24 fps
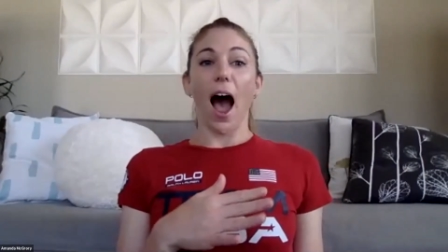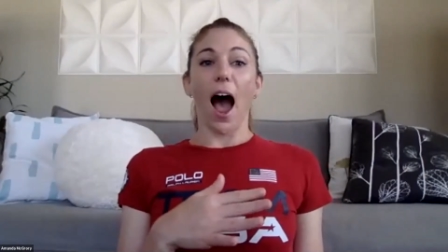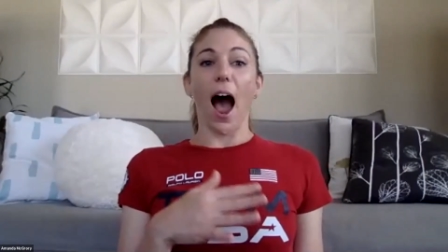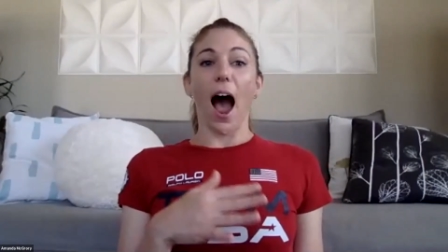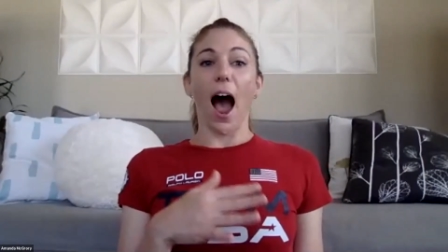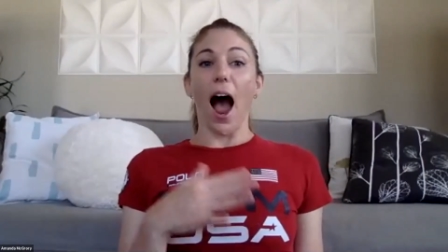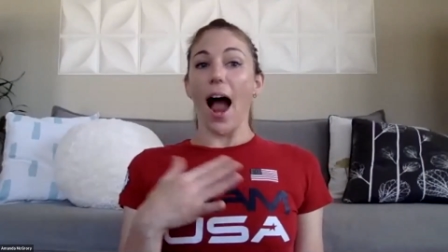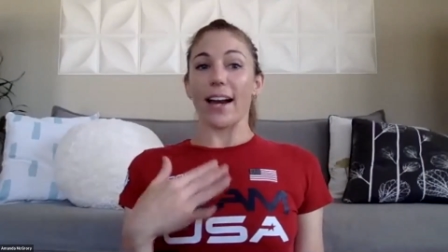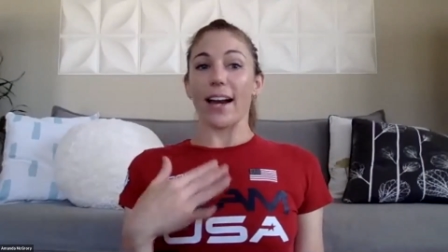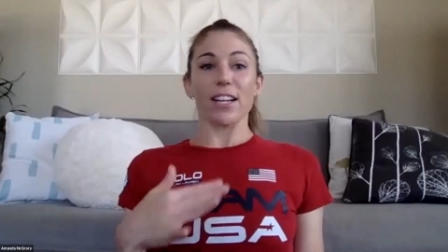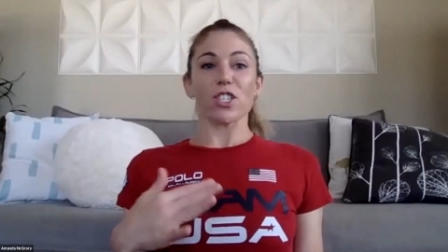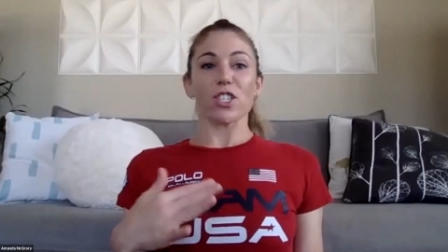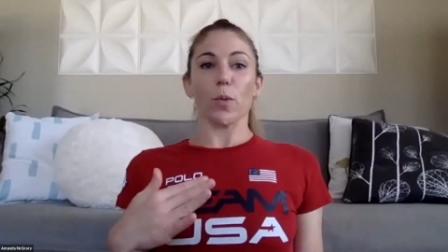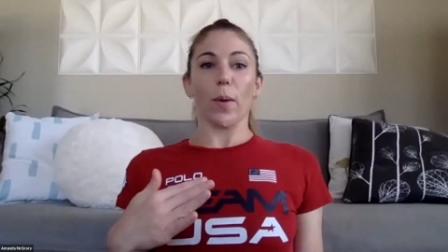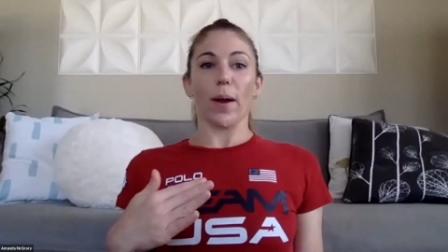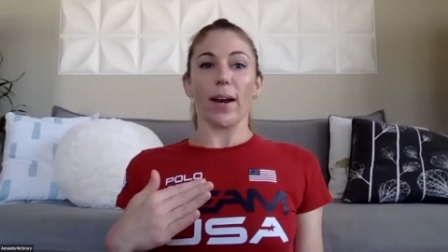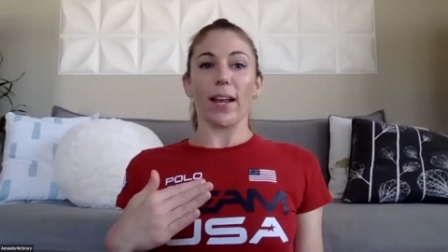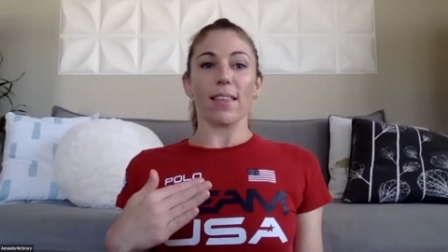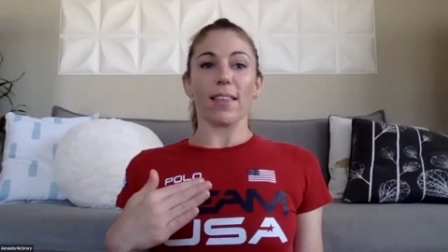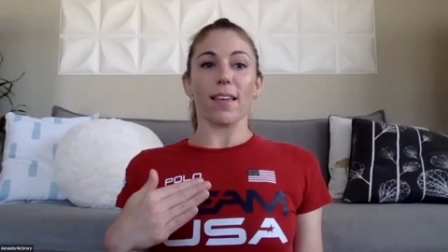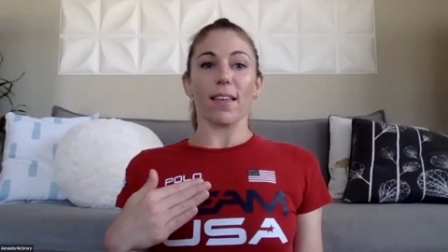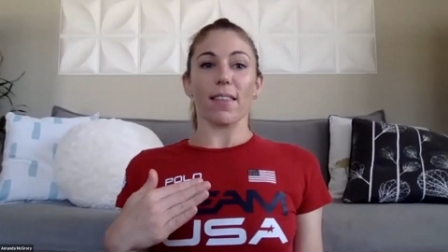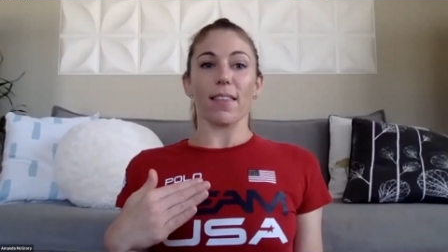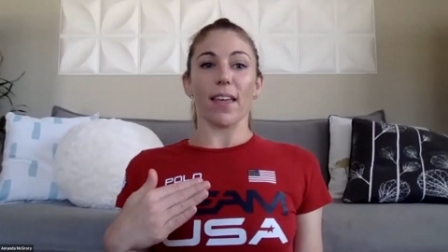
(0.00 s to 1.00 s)
I didn't do
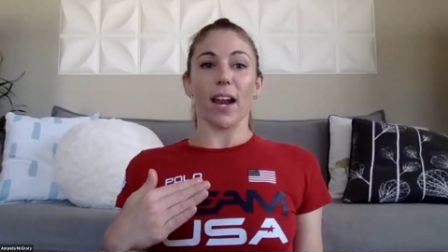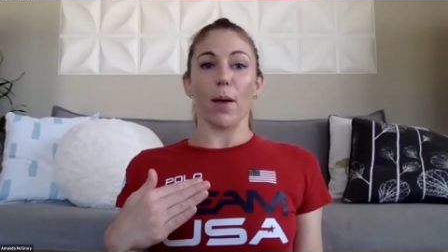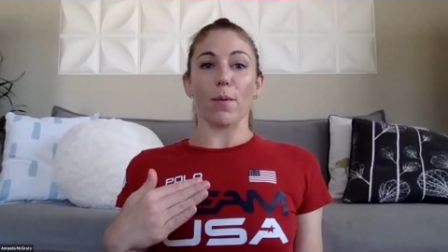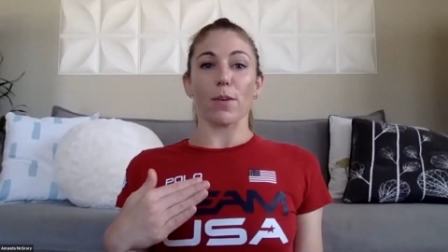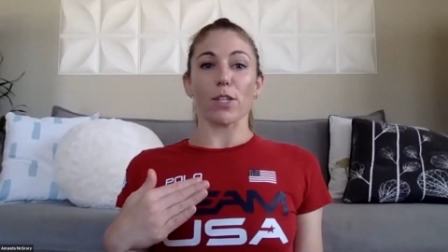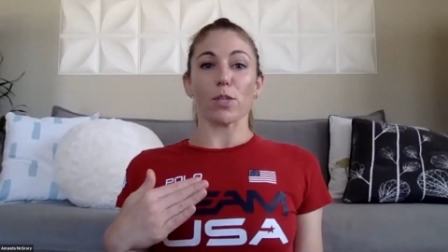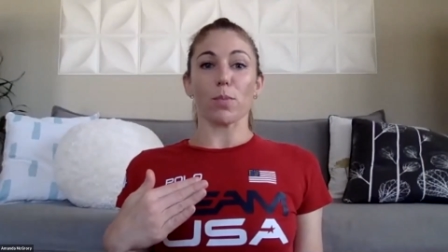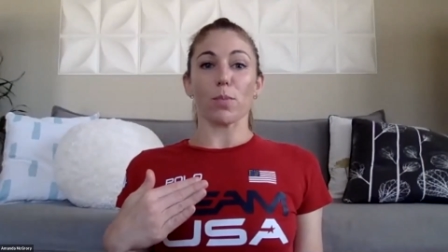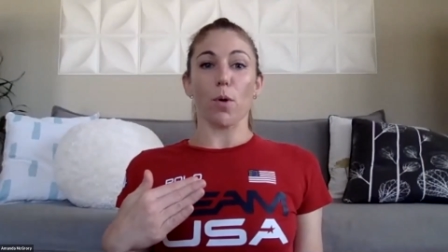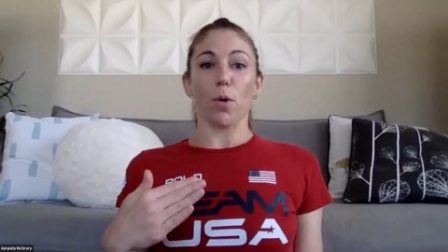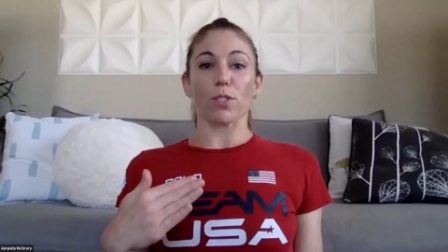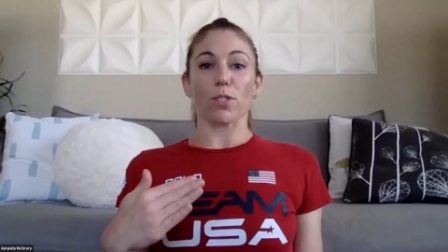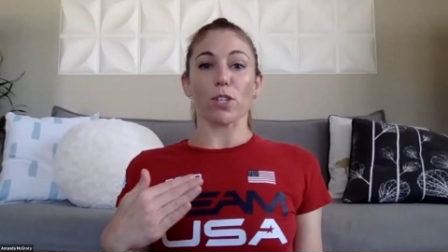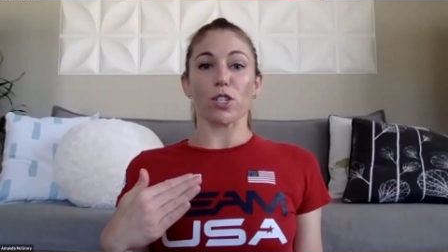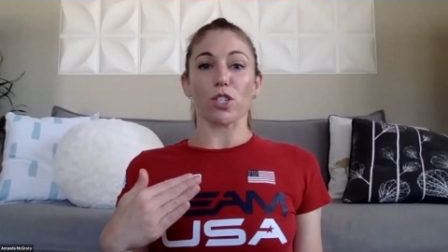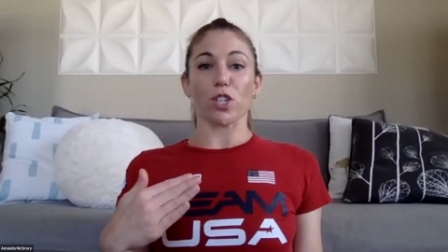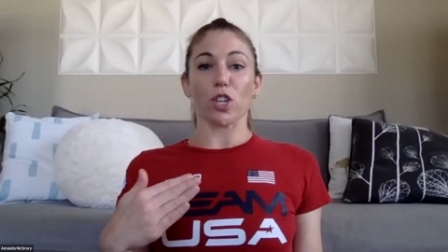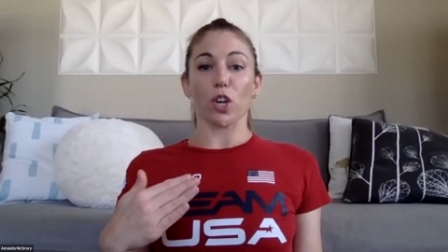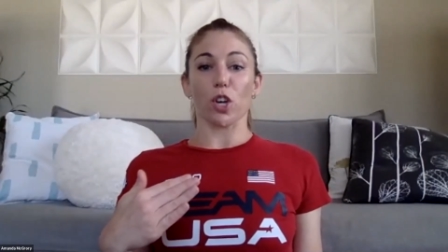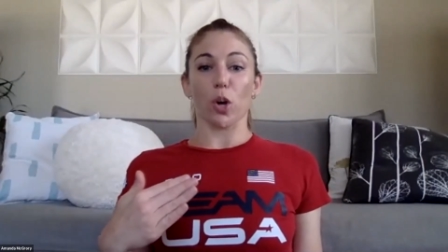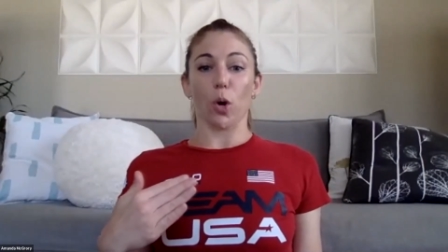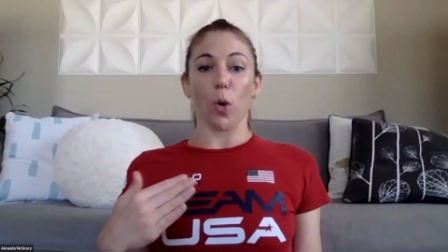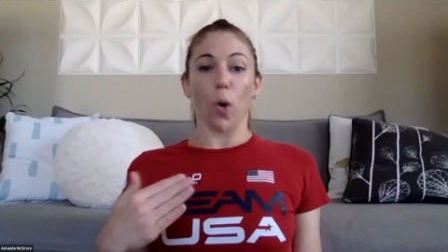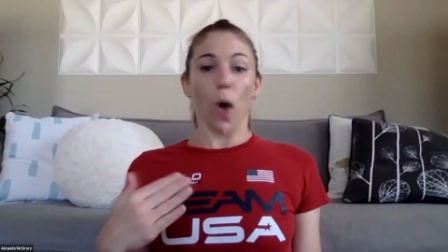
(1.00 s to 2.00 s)
anything that I was supposed to
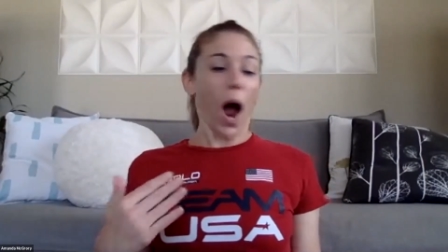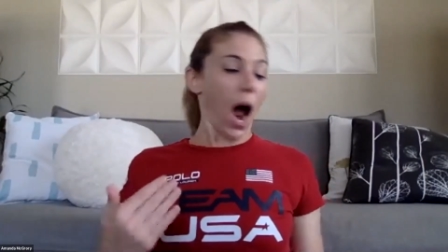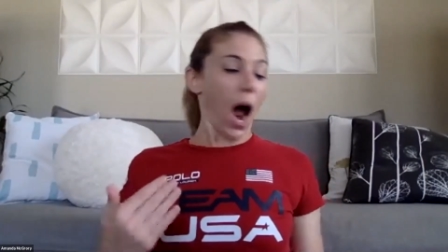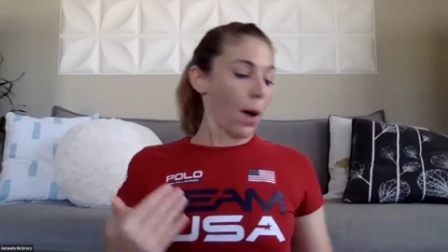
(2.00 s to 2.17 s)
do.